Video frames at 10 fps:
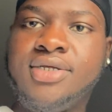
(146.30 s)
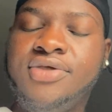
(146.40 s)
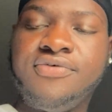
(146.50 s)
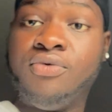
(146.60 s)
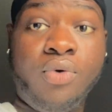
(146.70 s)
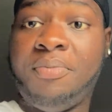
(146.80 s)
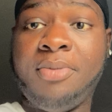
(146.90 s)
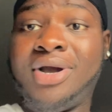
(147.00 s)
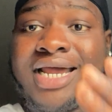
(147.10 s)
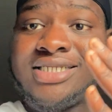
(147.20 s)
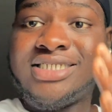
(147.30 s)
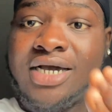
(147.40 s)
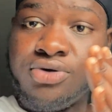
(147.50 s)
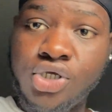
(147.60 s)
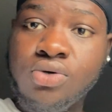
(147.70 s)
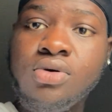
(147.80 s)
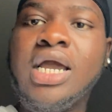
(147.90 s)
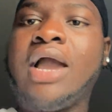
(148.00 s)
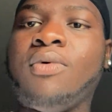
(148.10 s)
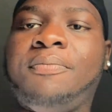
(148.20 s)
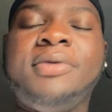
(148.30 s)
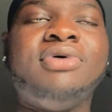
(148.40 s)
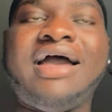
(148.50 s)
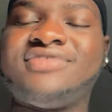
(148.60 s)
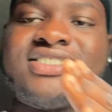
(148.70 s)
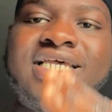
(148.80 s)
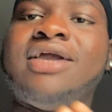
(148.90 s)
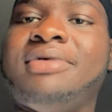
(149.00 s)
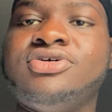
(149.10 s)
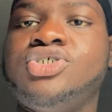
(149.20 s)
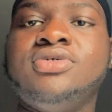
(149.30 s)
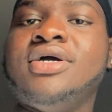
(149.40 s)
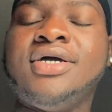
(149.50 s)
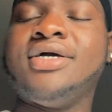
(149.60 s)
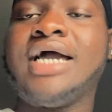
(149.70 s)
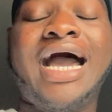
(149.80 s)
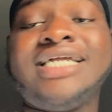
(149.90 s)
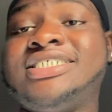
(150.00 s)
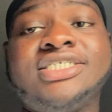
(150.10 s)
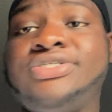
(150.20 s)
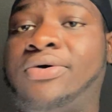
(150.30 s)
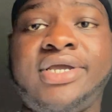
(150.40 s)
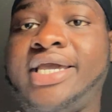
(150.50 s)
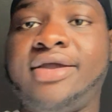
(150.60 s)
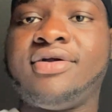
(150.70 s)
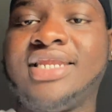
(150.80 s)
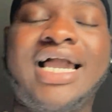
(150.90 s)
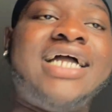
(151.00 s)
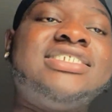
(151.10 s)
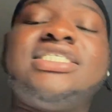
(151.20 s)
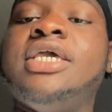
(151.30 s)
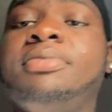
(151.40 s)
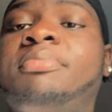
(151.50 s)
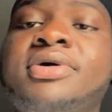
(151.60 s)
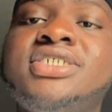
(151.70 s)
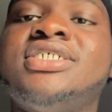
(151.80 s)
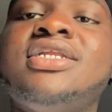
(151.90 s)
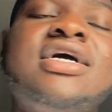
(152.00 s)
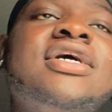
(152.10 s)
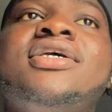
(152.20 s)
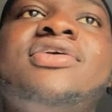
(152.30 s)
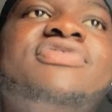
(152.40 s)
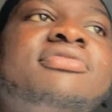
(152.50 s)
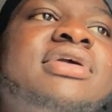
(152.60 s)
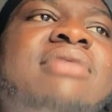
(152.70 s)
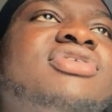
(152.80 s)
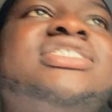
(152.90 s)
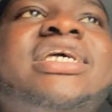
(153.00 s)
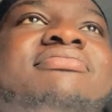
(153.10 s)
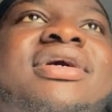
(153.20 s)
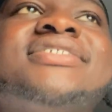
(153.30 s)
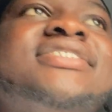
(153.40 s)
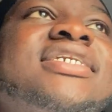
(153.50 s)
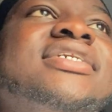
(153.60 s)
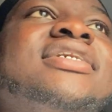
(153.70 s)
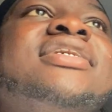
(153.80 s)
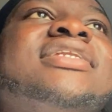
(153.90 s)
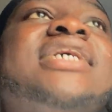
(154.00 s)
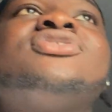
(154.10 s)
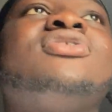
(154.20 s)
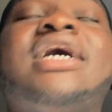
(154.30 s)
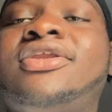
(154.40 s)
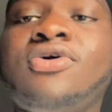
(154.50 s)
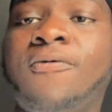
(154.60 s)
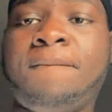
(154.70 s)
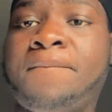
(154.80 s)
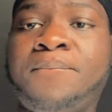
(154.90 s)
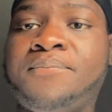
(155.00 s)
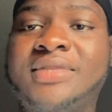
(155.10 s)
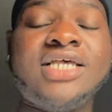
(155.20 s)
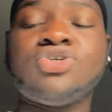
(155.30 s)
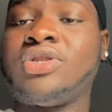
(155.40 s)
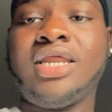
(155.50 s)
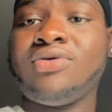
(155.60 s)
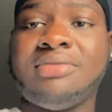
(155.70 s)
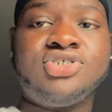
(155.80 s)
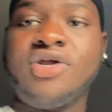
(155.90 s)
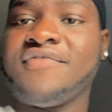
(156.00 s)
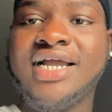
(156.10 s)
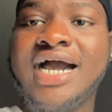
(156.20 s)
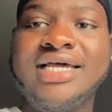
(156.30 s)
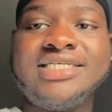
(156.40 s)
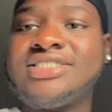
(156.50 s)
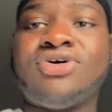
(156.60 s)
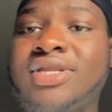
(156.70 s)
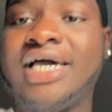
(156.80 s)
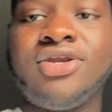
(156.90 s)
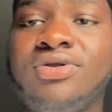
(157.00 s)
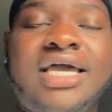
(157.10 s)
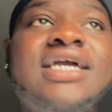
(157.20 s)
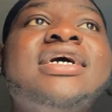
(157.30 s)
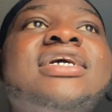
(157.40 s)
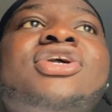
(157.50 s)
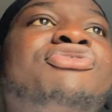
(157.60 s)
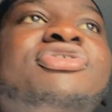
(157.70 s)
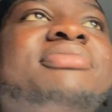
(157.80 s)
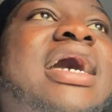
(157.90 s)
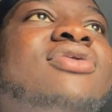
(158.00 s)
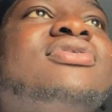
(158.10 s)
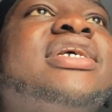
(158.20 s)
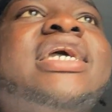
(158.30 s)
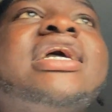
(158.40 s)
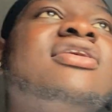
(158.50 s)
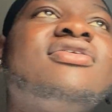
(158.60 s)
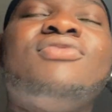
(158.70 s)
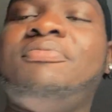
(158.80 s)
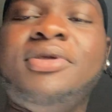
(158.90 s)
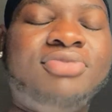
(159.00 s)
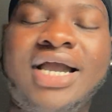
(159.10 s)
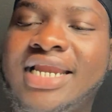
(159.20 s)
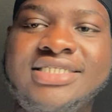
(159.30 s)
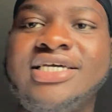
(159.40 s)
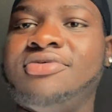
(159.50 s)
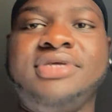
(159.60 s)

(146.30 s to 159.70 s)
You what people got to tell you and what people have to say about you. I just don't care. Like I just keep it pushing. You feel me? I'm retaining my seed. That's all I know. That's all I know. I'm serving God. This is all I know. Like, you feel me? I don't care what people got to tell